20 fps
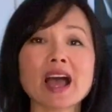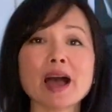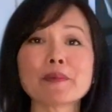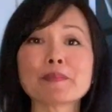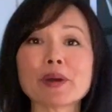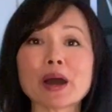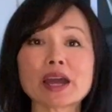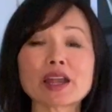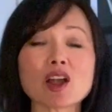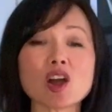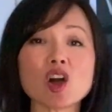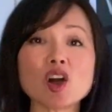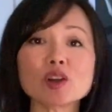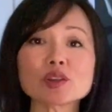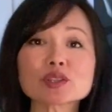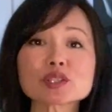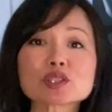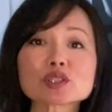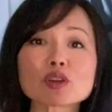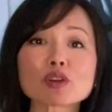but
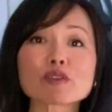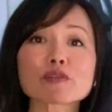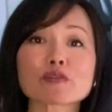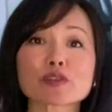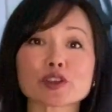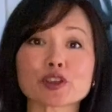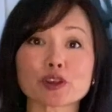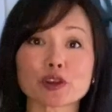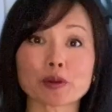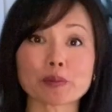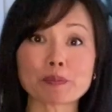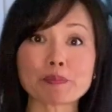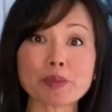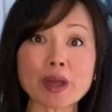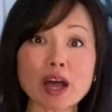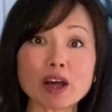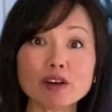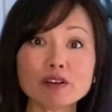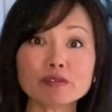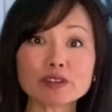also for your
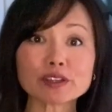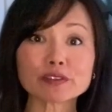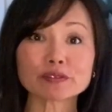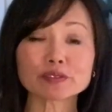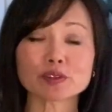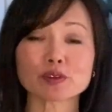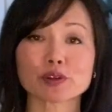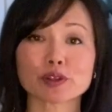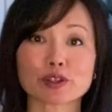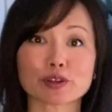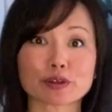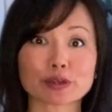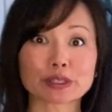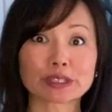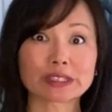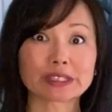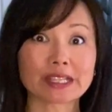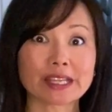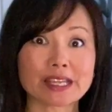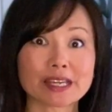pelvic floor, your
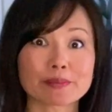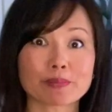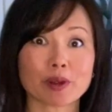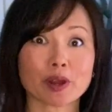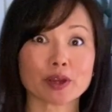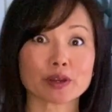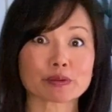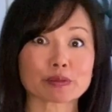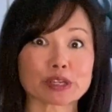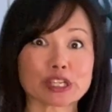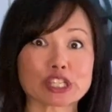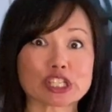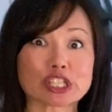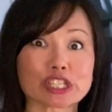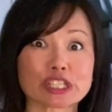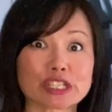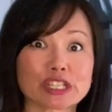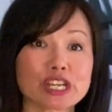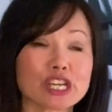lady part region.